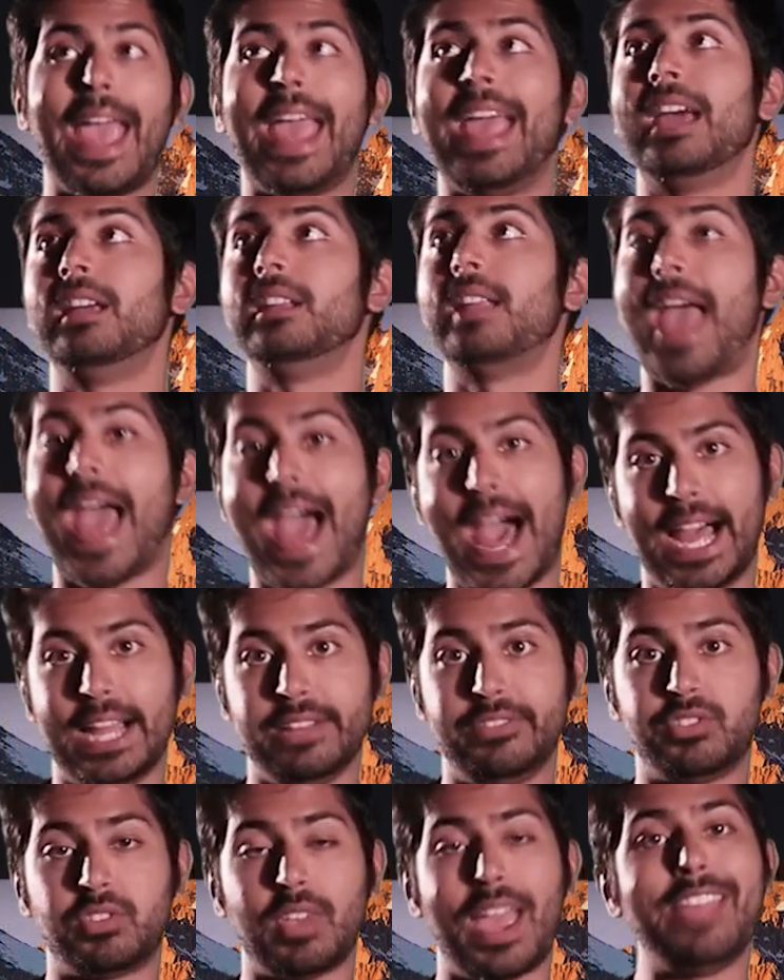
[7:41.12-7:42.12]
and
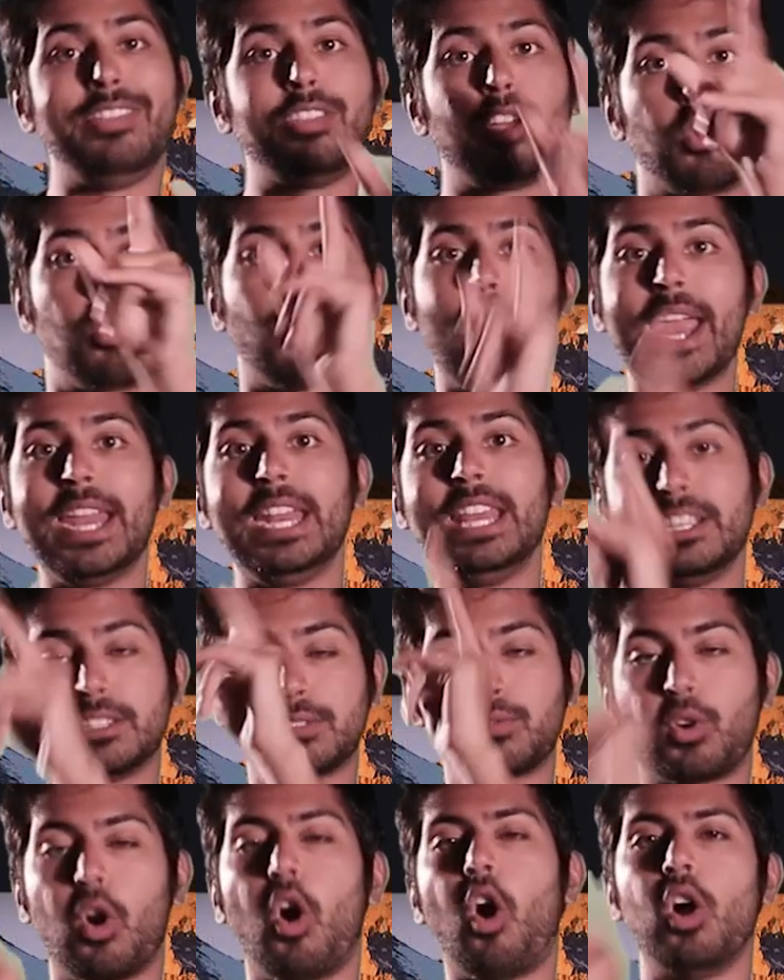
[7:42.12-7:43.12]
ads and their
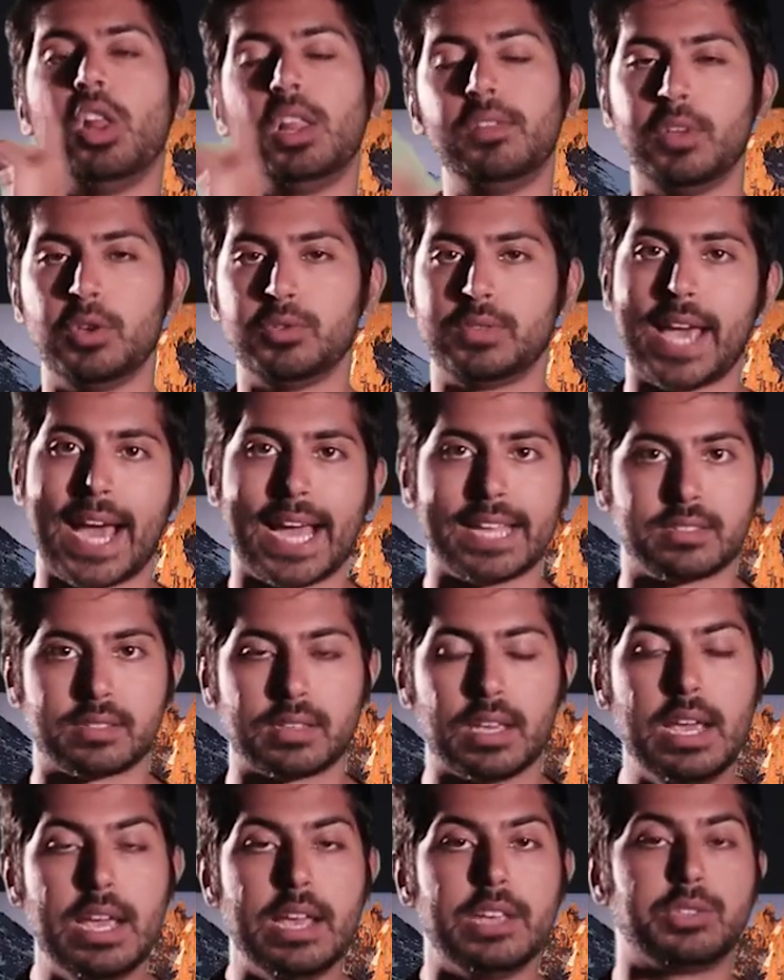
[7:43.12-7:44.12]
ratings for all of those
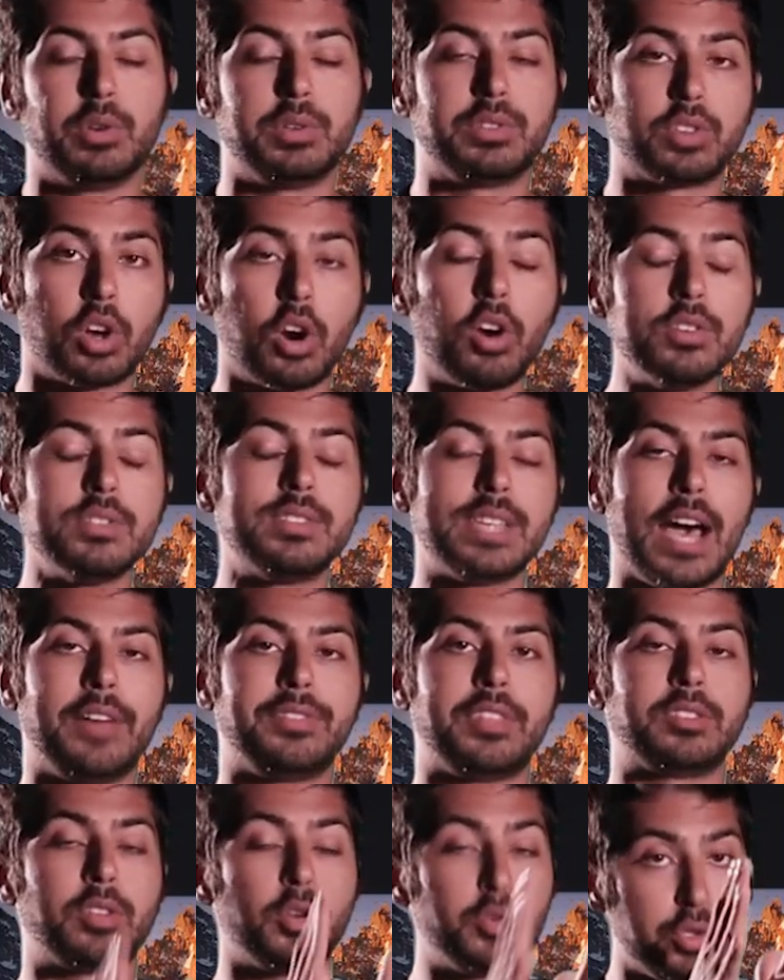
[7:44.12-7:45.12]
ads. So it turns
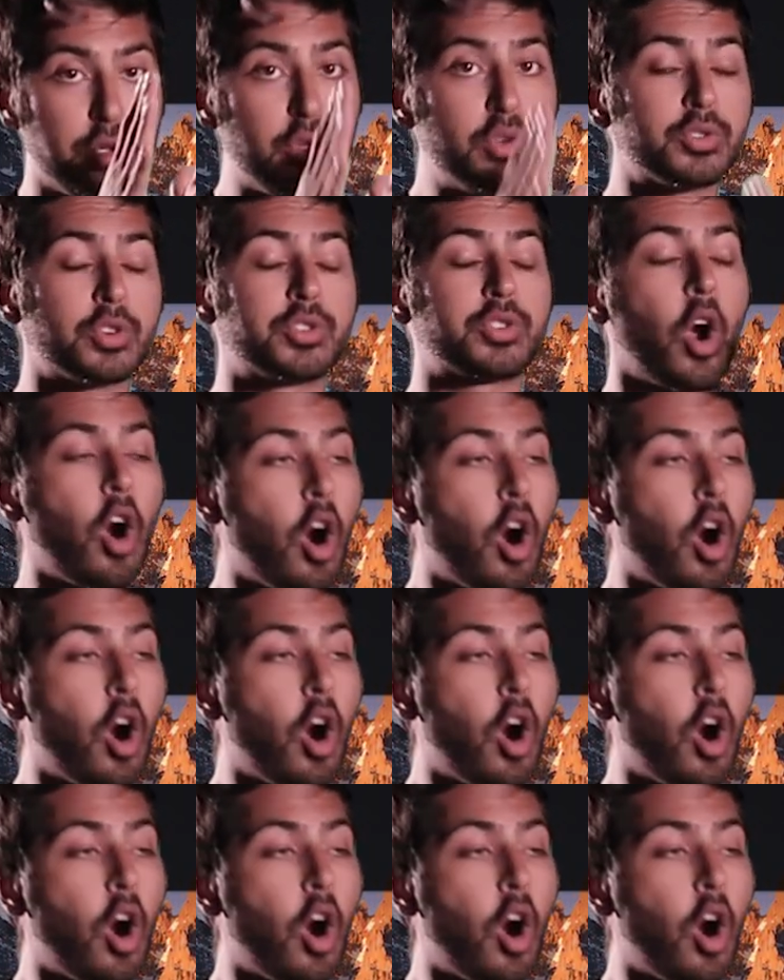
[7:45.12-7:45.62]
out that those users